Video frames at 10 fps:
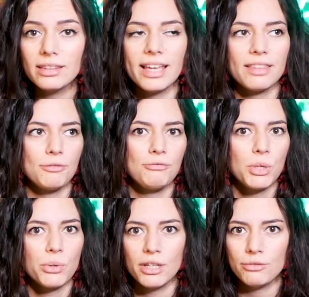like the
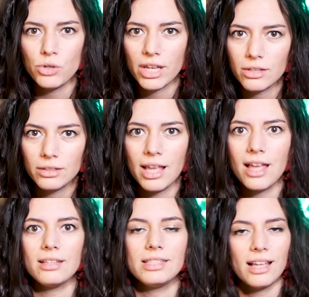Fury of Dracula,